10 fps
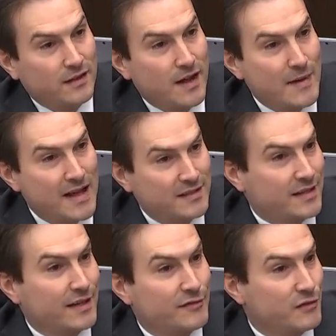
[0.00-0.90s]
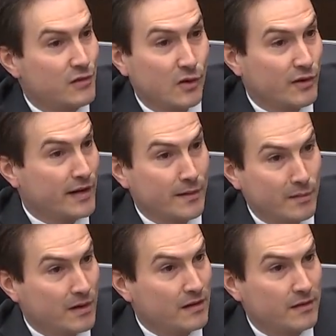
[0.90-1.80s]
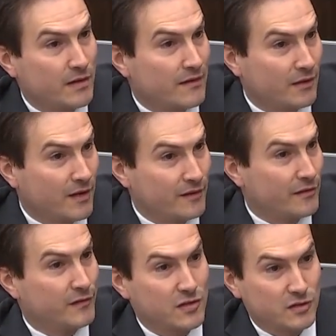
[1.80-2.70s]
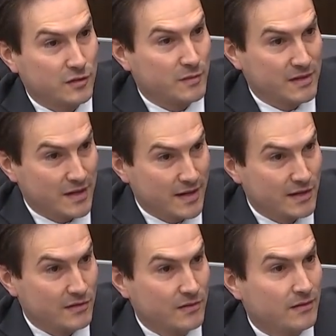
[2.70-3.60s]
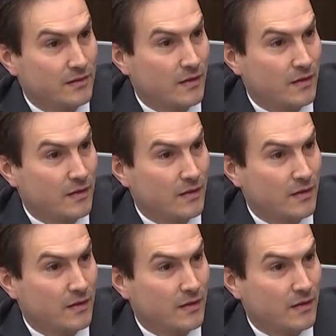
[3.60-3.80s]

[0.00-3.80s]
I'm asking if you know the number. You have a lot of officials beside you.